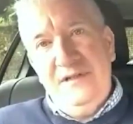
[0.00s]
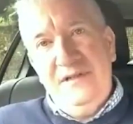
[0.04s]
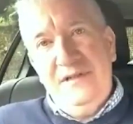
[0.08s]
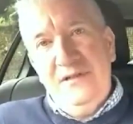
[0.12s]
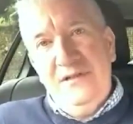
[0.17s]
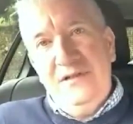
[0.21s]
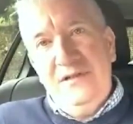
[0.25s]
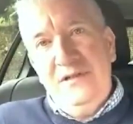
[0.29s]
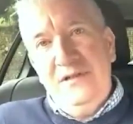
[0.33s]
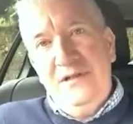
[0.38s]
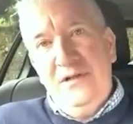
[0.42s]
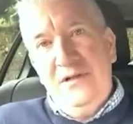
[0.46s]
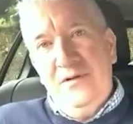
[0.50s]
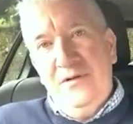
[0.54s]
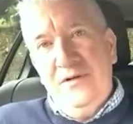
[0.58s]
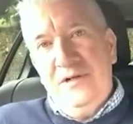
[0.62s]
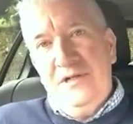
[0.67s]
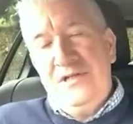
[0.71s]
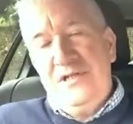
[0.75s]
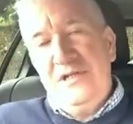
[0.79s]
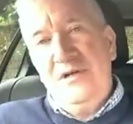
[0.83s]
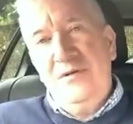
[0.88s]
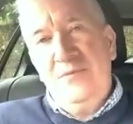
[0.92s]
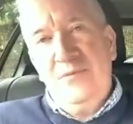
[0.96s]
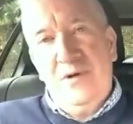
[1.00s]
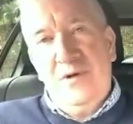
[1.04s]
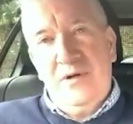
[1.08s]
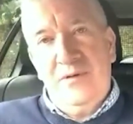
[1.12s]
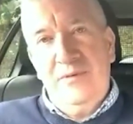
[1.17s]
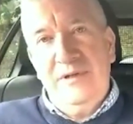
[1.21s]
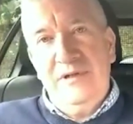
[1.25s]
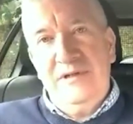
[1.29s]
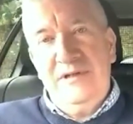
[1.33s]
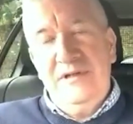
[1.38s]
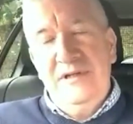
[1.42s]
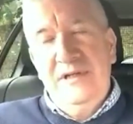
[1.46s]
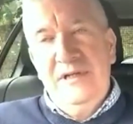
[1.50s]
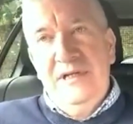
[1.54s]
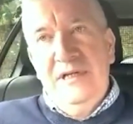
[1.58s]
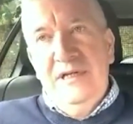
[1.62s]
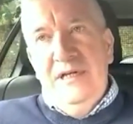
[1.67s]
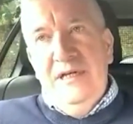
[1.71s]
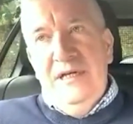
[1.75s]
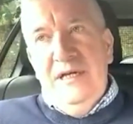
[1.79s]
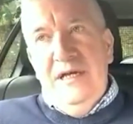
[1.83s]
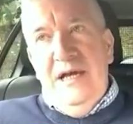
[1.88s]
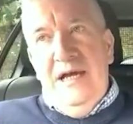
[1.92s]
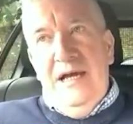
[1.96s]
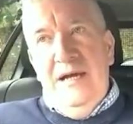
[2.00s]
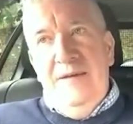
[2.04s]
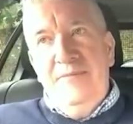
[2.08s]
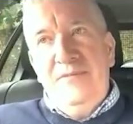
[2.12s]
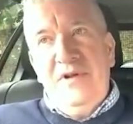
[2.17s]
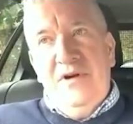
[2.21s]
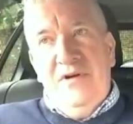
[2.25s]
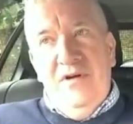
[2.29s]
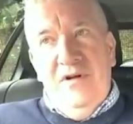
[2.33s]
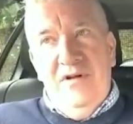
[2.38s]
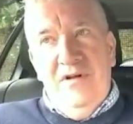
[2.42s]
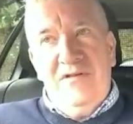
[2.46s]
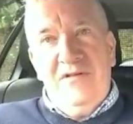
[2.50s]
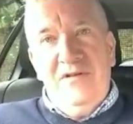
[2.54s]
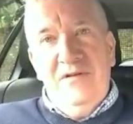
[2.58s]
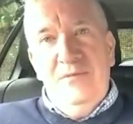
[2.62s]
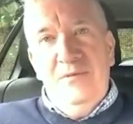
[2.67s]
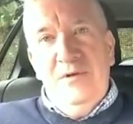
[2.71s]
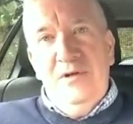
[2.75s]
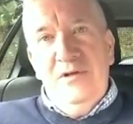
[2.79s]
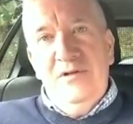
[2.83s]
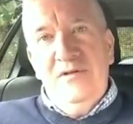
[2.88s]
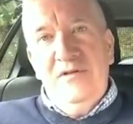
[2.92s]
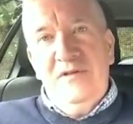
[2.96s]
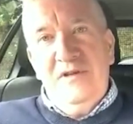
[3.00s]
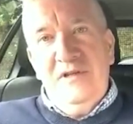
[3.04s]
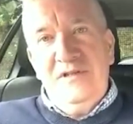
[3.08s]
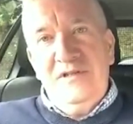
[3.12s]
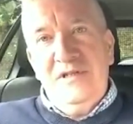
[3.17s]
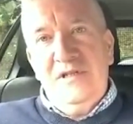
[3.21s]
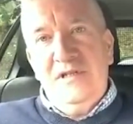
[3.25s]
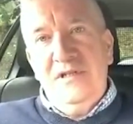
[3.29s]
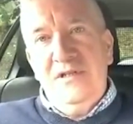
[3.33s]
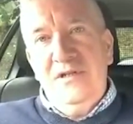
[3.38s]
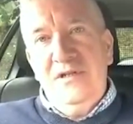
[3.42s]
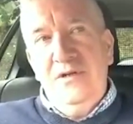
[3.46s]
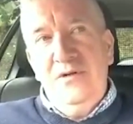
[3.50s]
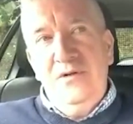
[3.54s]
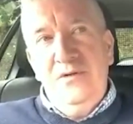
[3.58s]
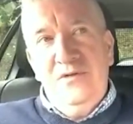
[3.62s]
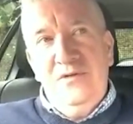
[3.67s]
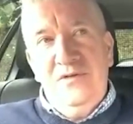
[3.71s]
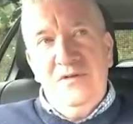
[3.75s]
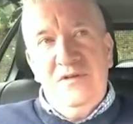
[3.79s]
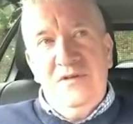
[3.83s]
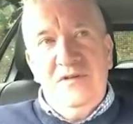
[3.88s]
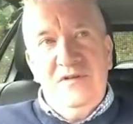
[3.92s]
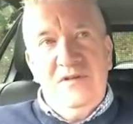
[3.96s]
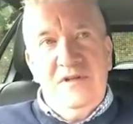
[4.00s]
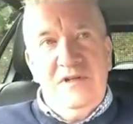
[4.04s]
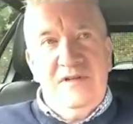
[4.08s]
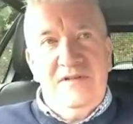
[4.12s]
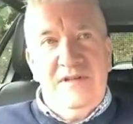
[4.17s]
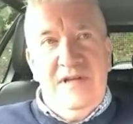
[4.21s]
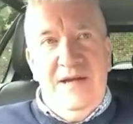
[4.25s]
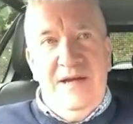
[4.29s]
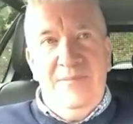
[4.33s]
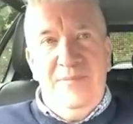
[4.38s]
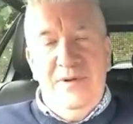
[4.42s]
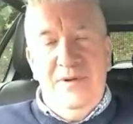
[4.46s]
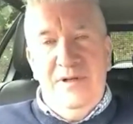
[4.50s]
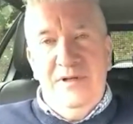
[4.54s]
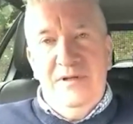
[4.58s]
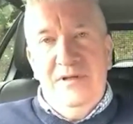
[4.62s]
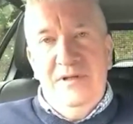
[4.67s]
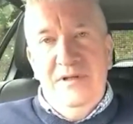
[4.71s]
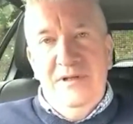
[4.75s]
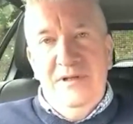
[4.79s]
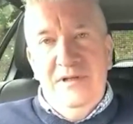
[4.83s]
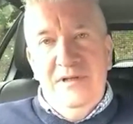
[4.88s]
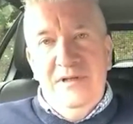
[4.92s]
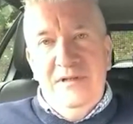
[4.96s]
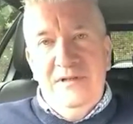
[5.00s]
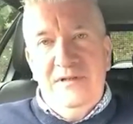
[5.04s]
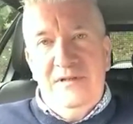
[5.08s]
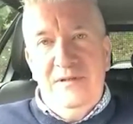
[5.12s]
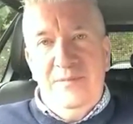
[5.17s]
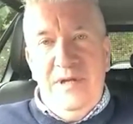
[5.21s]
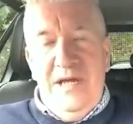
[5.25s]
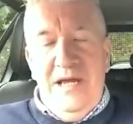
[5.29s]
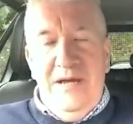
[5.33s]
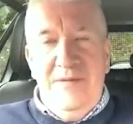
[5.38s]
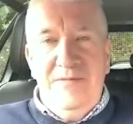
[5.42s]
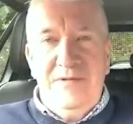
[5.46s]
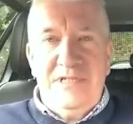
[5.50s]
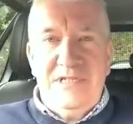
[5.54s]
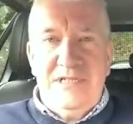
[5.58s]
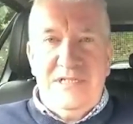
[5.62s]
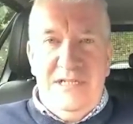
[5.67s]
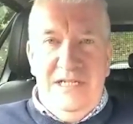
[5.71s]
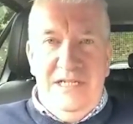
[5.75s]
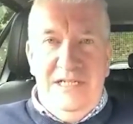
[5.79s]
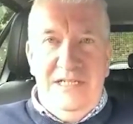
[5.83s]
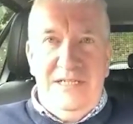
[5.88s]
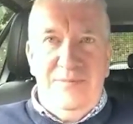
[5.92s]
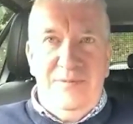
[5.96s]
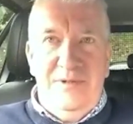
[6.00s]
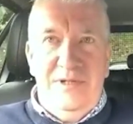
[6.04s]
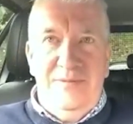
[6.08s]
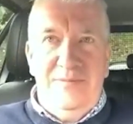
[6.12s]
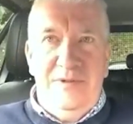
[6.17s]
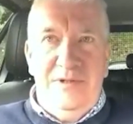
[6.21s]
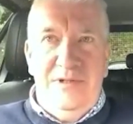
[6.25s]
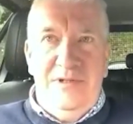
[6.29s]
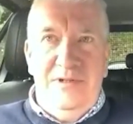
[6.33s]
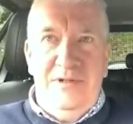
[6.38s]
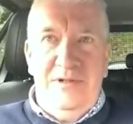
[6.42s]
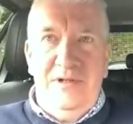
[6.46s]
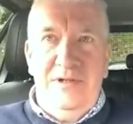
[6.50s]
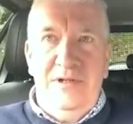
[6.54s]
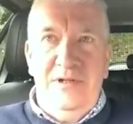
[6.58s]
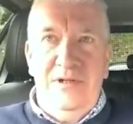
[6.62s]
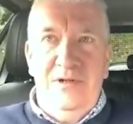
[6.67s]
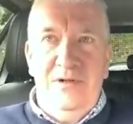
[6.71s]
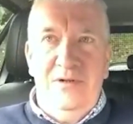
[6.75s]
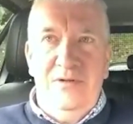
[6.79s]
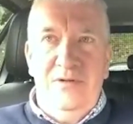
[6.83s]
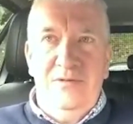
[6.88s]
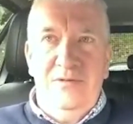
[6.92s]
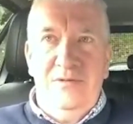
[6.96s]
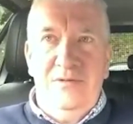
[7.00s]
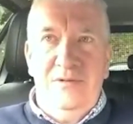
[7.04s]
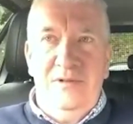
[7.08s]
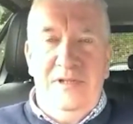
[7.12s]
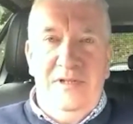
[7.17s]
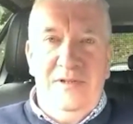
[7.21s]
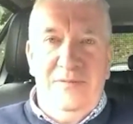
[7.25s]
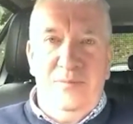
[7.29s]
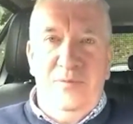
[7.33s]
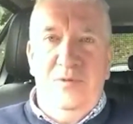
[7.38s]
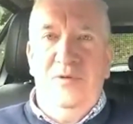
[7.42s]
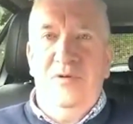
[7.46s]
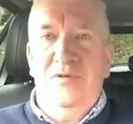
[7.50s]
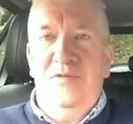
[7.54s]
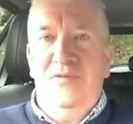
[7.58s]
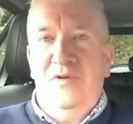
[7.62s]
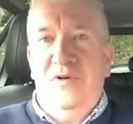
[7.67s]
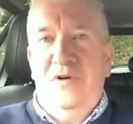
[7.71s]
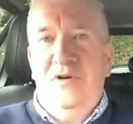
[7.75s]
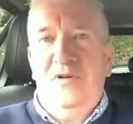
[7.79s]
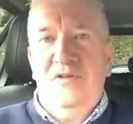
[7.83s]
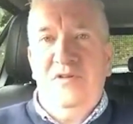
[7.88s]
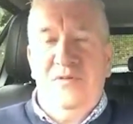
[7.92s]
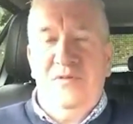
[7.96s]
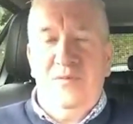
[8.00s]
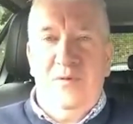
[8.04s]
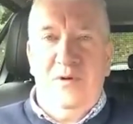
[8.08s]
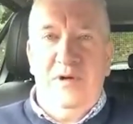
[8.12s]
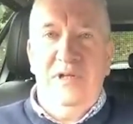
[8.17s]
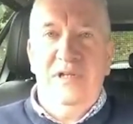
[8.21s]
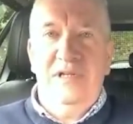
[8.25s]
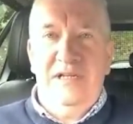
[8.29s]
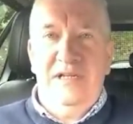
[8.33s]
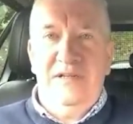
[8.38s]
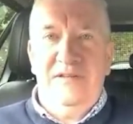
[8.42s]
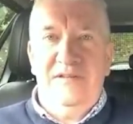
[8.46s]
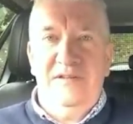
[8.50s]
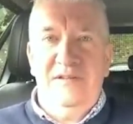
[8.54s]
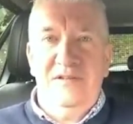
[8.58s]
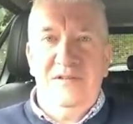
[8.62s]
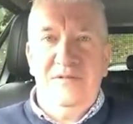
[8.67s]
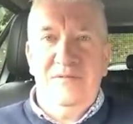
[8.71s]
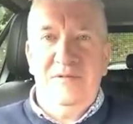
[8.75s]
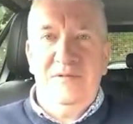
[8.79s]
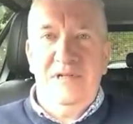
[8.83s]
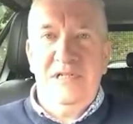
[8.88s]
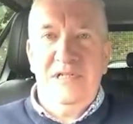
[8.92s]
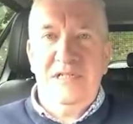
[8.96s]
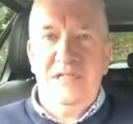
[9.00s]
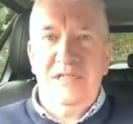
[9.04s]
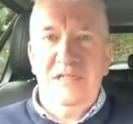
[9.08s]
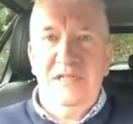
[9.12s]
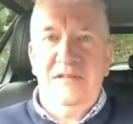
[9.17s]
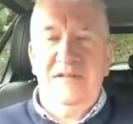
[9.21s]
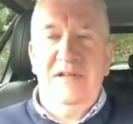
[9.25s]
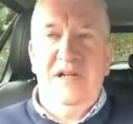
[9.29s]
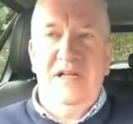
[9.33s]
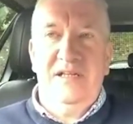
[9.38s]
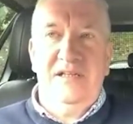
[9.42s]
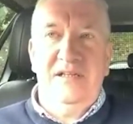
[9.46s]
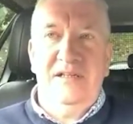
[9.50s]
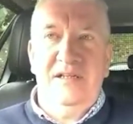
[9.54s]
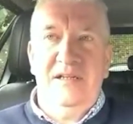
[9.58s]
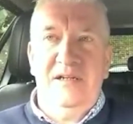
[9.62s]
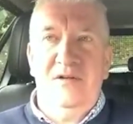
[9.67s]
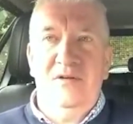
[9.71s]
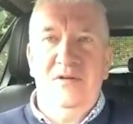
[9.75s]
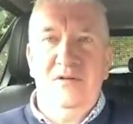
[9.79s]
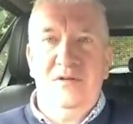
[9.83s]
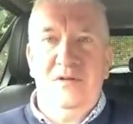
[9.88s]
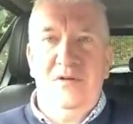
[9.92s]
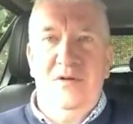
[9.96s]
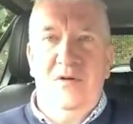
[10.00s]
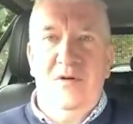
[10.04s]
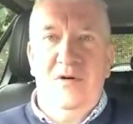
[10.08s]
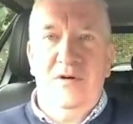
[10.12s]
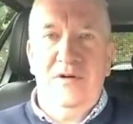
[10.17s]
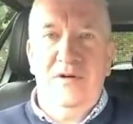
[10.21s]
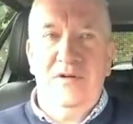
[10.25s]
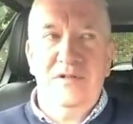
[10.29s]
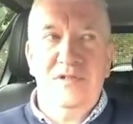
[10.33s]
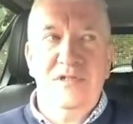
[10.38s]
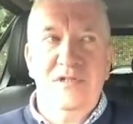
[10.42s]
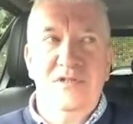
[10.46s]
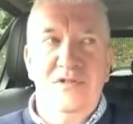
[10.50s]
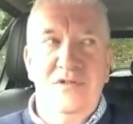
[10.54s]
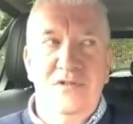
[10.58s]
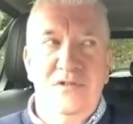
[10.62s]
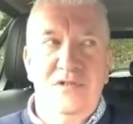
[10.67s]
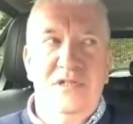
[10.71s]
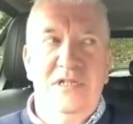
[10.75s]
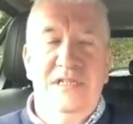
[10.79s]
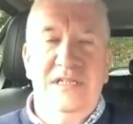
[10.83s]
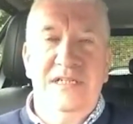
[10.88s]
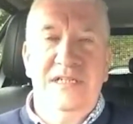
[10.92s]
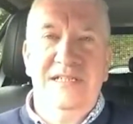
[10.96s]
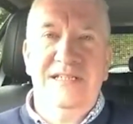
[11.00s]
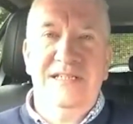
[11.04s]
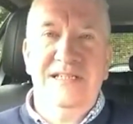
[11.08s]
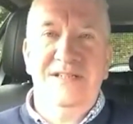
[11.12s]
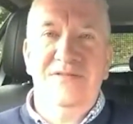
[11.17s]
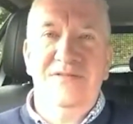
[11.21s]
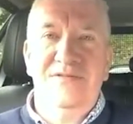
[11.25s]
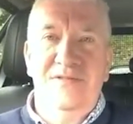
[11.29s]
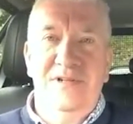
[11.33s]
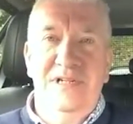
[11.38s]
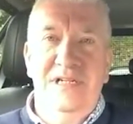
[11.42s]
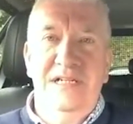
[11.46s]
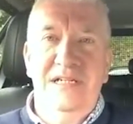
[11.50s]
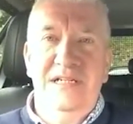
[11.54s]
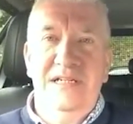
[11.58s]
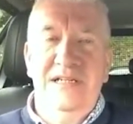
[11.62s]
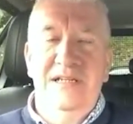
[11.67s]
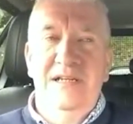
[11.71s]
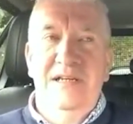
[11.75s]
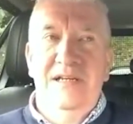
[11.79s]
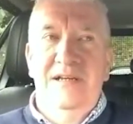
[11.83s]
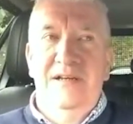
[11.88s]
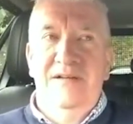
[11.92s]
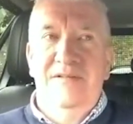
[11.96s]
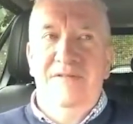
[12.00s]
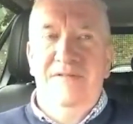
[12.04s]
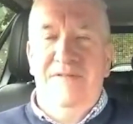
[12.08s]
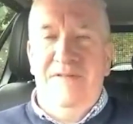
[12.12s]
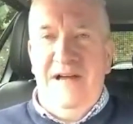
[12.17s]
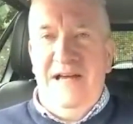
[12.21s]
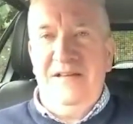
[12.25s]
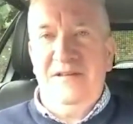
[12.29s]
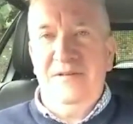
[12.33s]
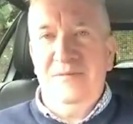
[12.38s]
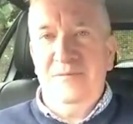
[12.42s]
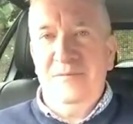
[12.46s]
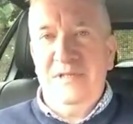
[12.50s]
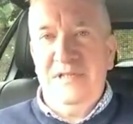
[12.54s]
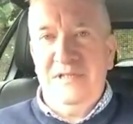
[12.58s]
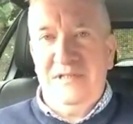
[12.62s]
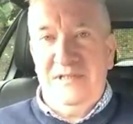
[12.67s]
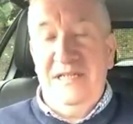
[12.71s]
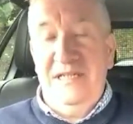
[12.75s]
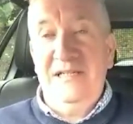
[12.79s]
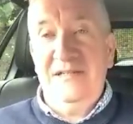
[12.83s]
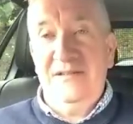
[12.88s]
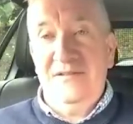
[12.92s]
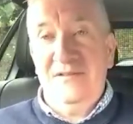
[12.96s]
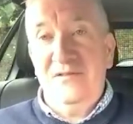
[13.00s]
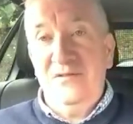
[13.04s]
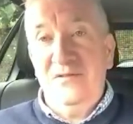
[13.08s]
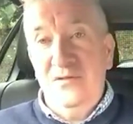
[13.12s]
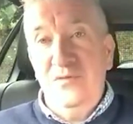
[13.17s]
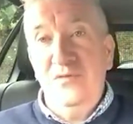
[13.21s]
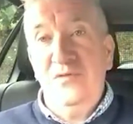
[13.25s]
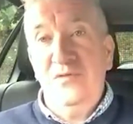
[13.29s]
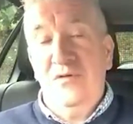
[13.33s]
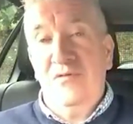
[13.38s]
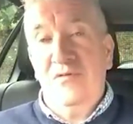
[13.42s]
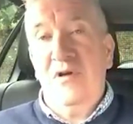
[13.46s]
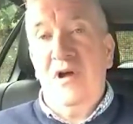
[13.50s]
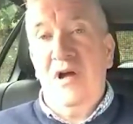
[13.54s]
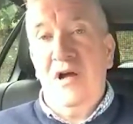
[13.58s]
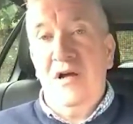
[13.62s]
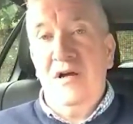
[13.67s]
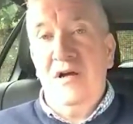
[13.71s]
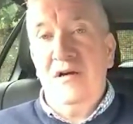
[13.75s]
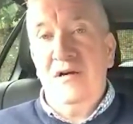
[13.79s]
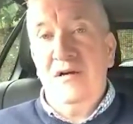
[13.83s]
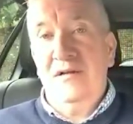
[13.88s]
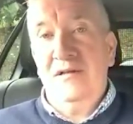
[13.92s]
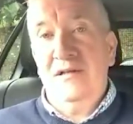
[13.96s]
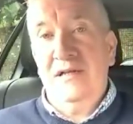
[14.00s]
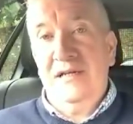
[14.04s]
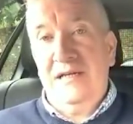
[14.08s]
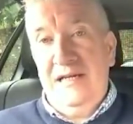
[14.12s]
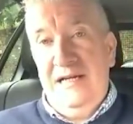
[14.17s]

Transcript: you know, that you can work with. They're also ones that you can use as an example to be able to say to people, look, you know, these poor unfortunates were in that situation. It's not that they cut corners. It's just that they didn't really fathom that things do go wrong. They